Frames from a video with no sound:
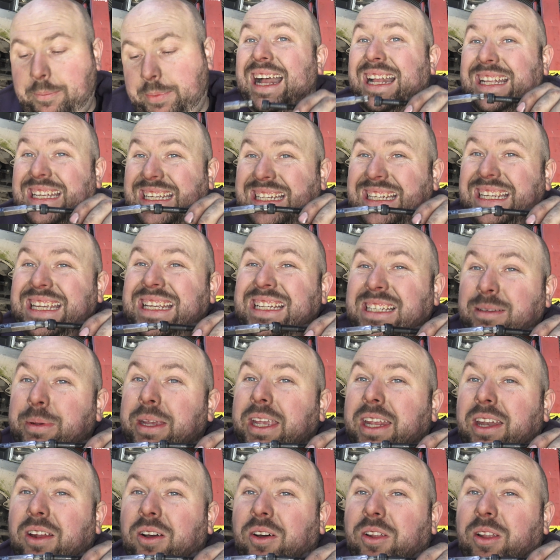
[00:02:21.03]
And you need to be
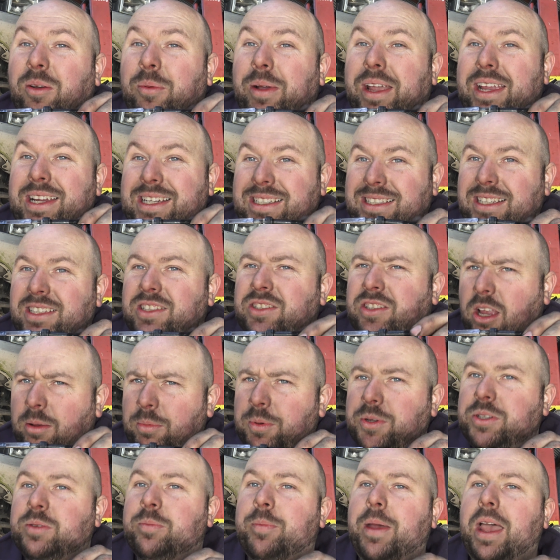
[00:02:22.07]
in all the way because it's so
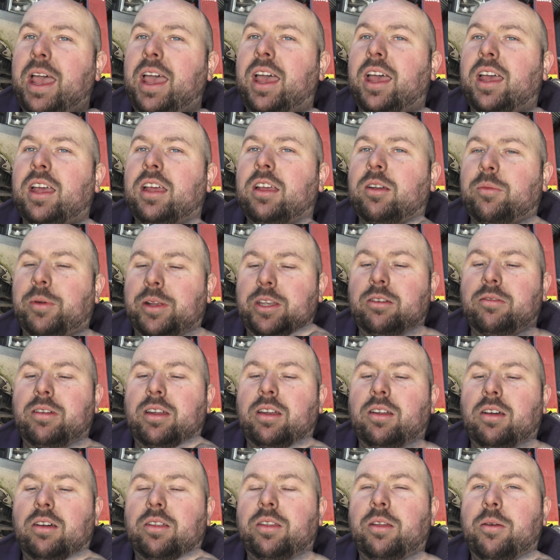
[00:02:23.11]
much better when you're in
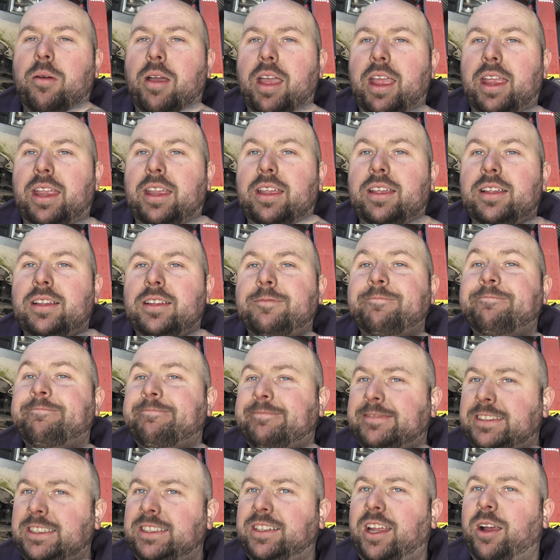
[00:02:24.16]
all the way.
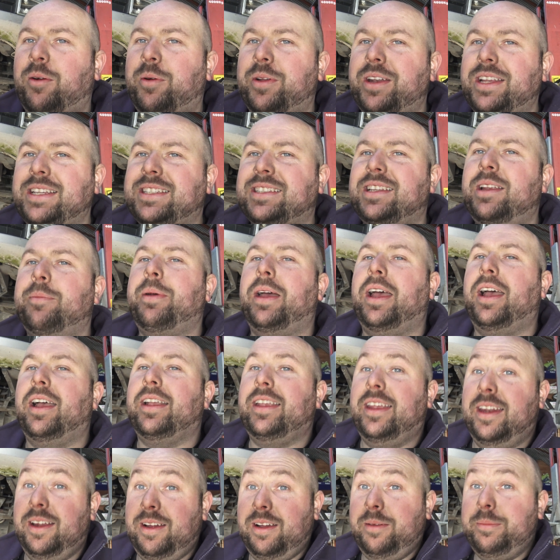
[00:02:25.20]
Don't want to slip out,
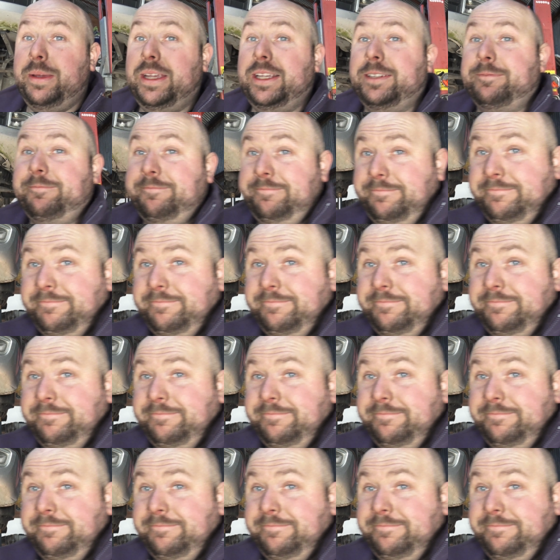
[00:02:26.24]
you know what I mean?